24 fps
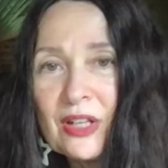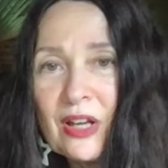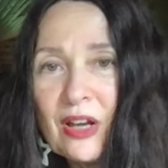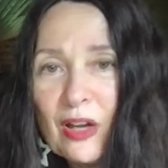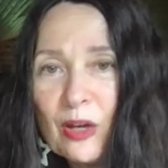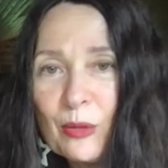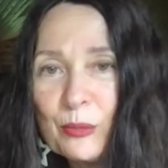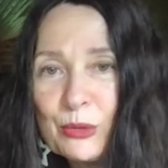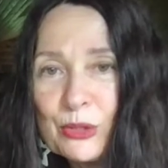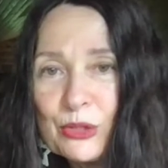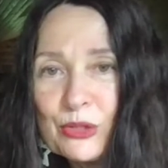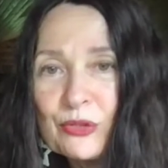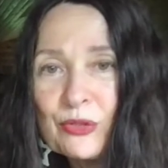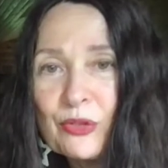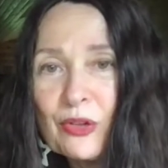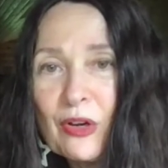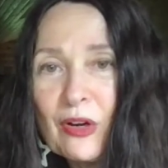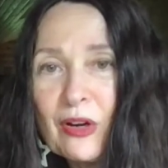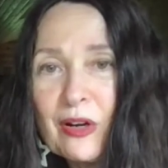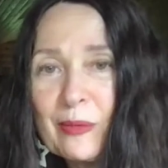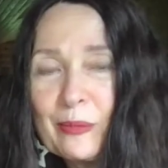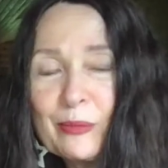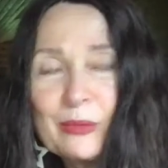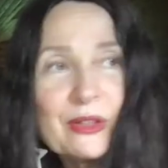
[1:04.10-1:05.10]
Amish
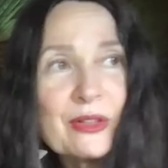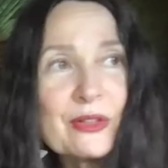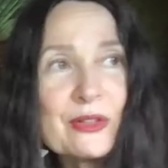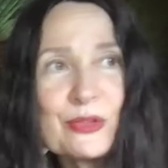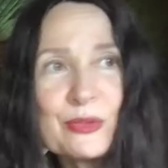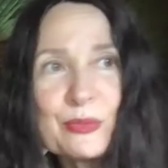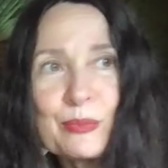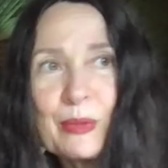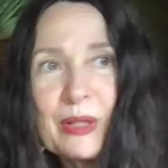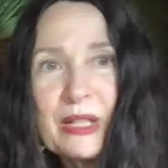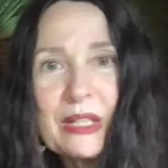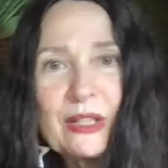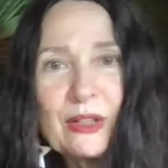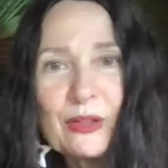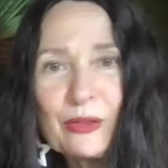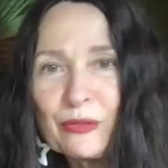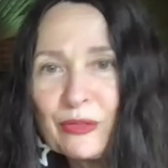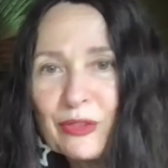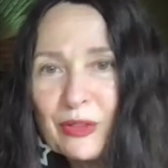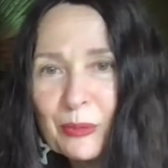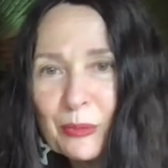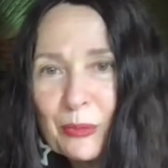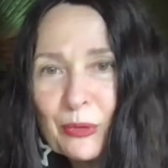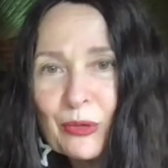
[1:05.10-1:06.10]
farm. There's many of
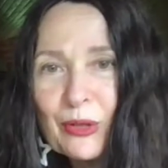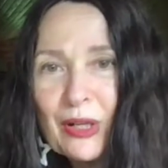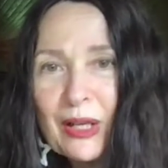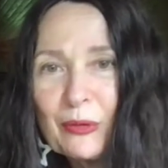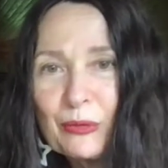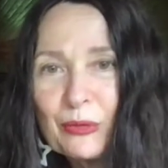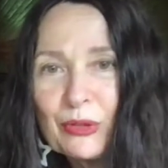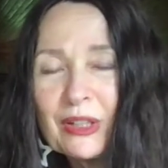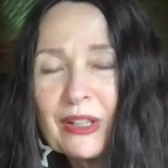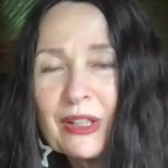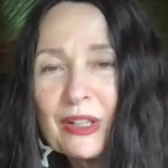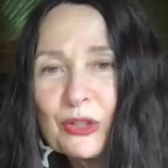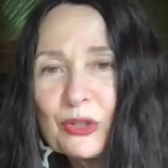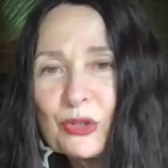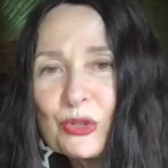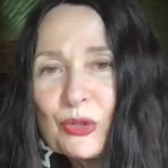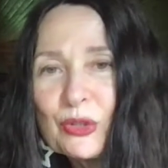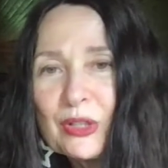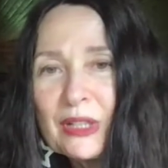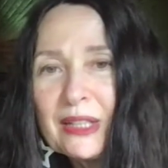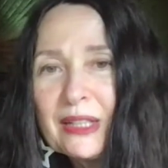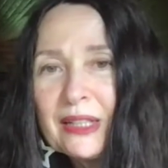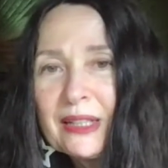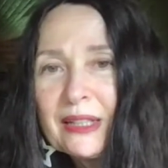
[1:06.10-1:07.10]
them around the
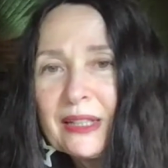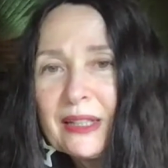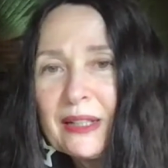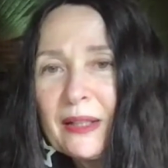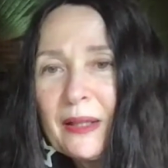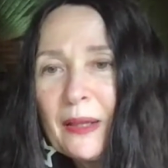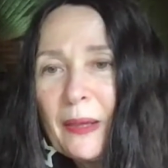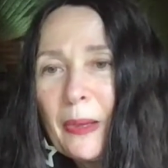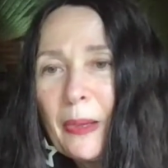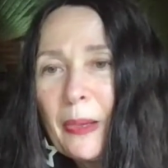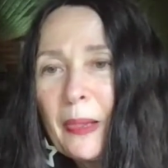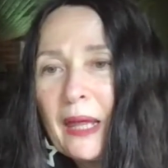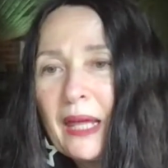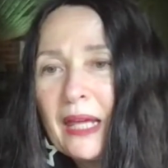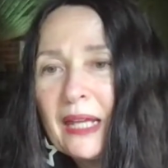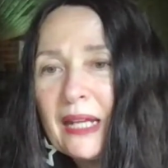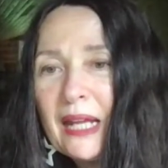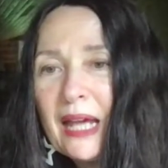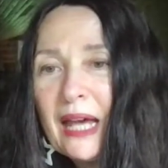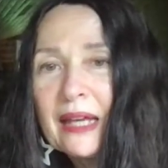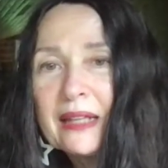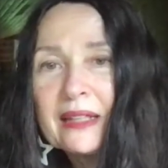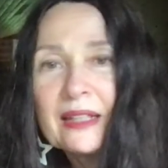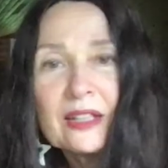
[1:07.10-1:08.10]
country. And
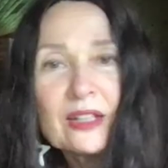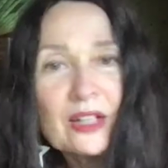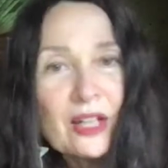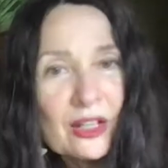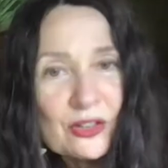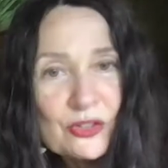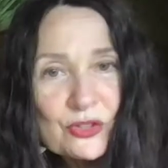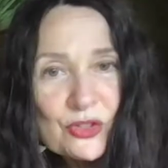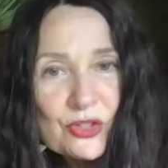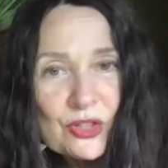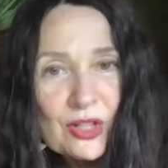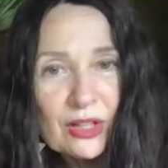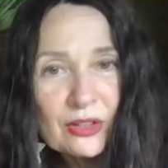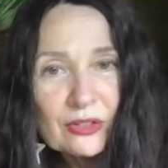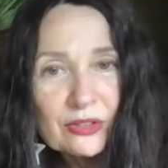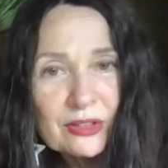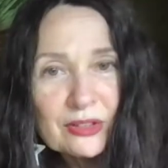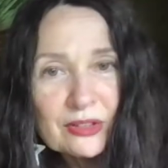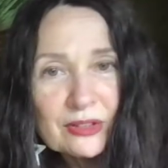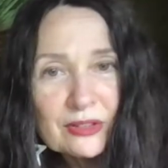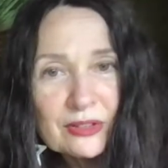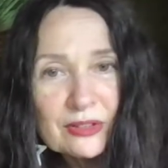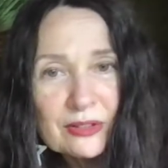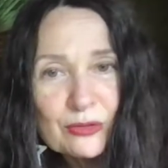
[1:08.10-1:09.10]
I get
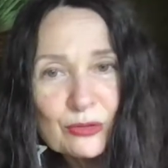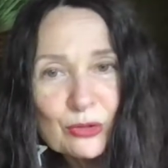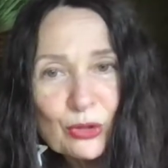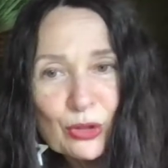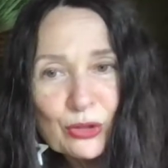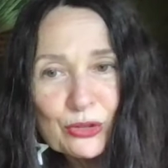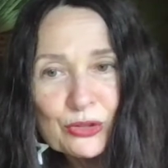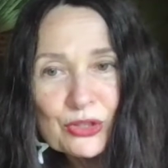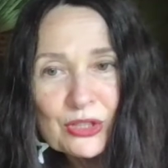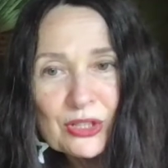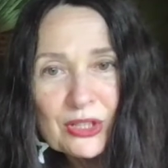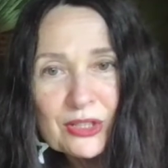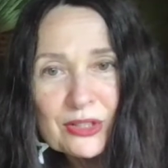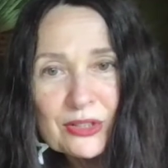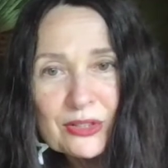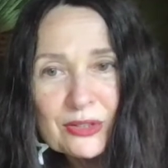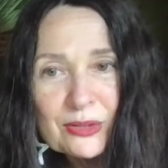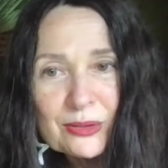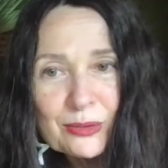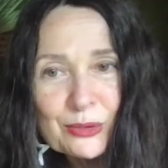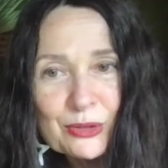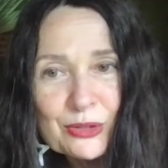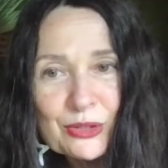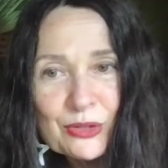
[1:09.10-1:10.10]
unsalted raw cheese,
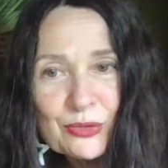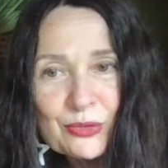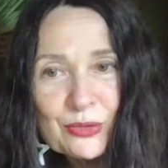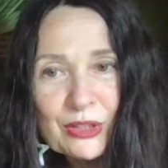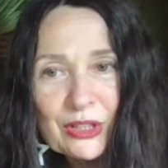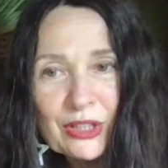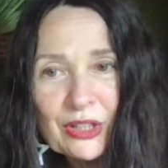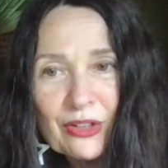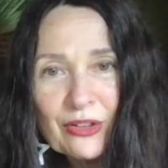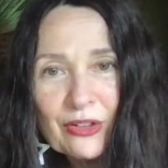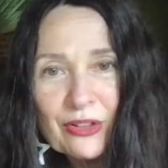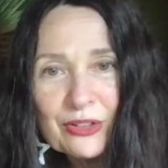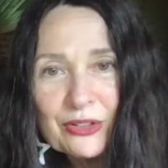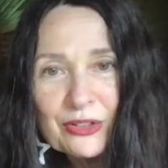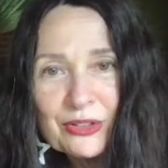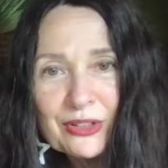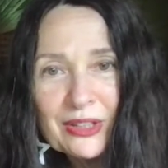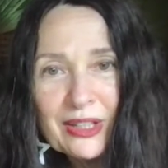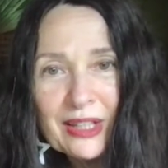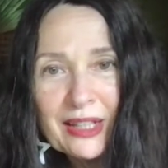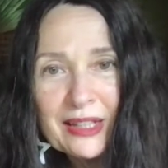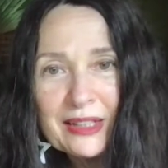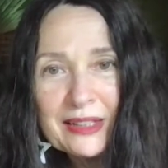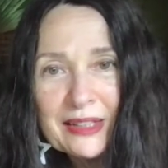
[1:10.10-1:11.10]
which is really hard to
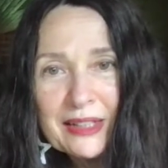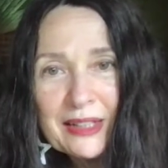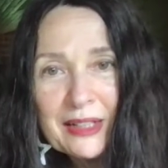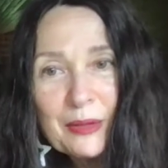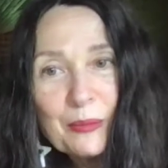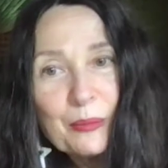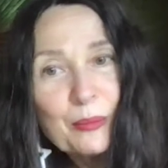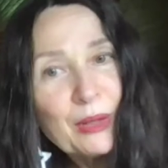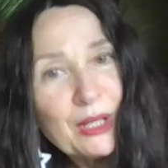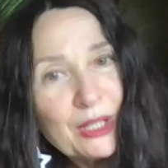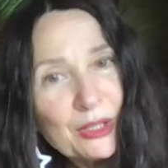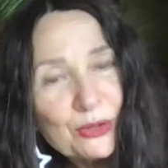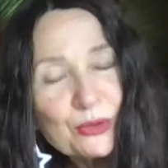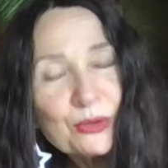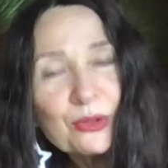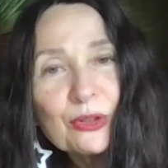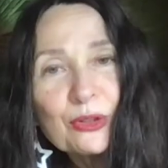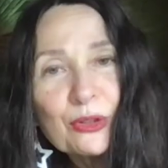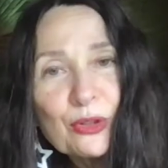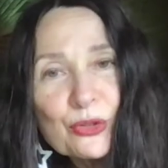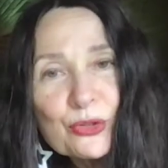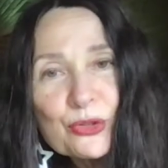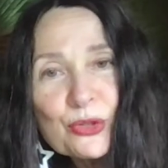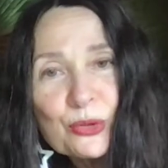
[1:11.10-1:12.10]
get. But you can
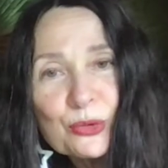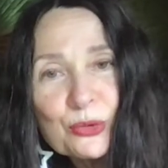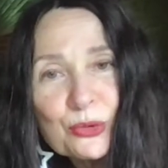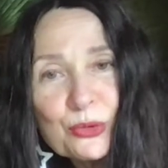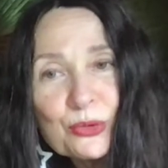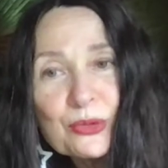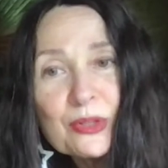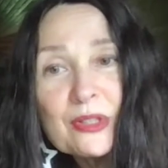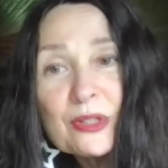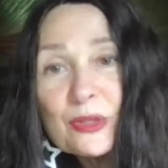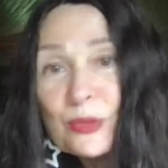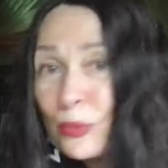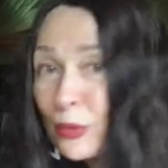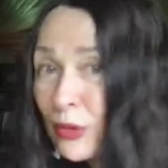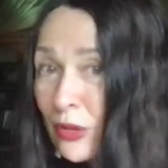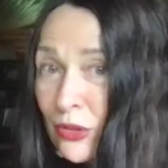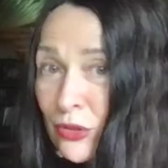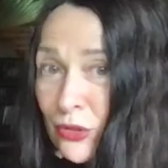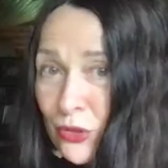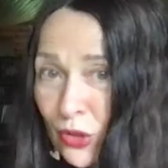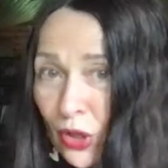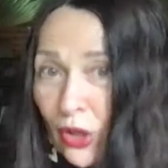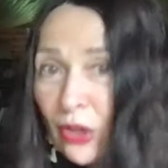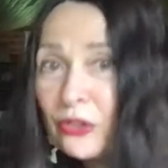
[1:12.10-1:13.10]
also do this with
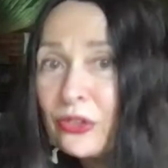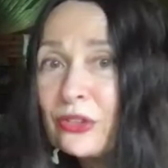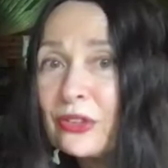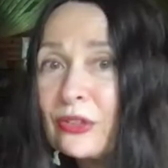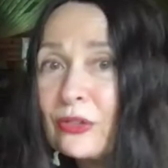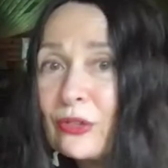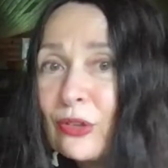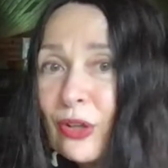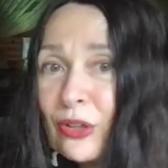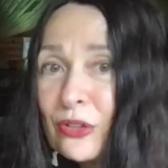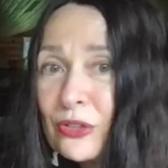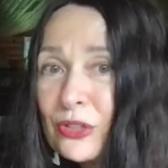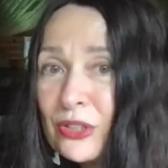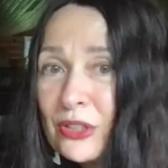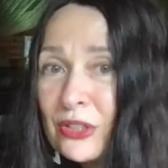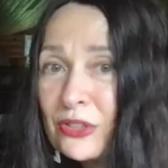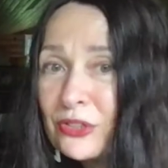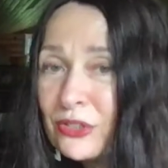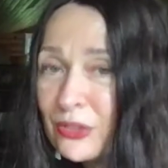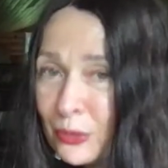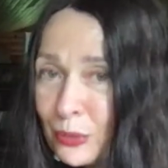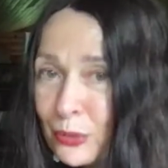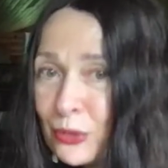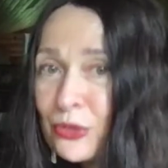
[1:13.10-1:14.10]
salted raw cheese.
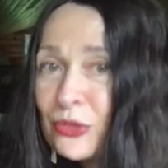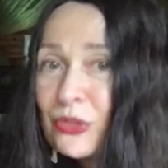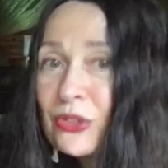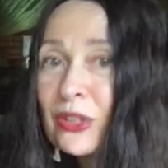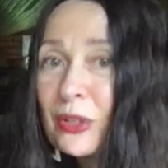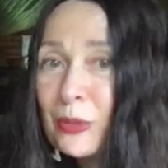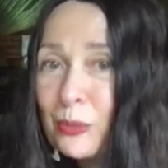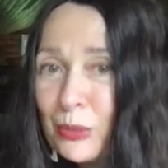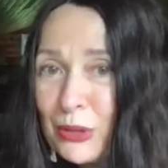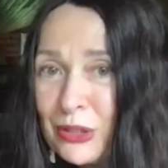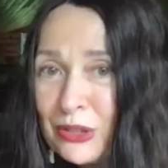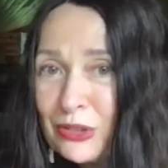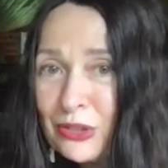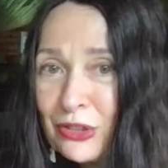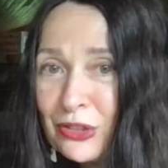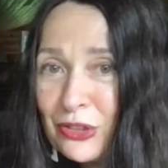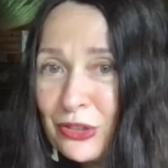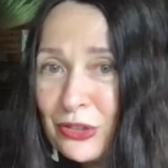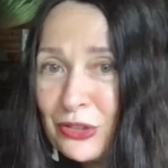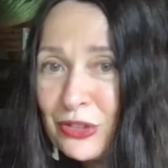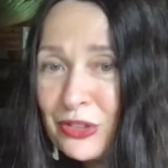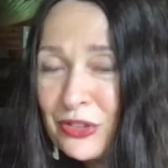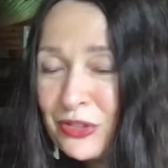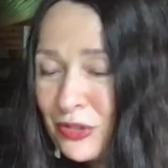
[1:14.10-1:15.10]
It will still be
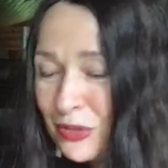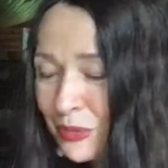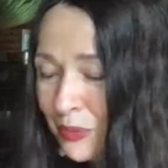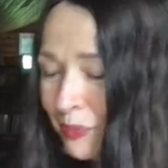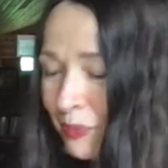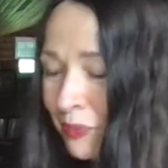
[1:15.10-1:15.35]
delicious.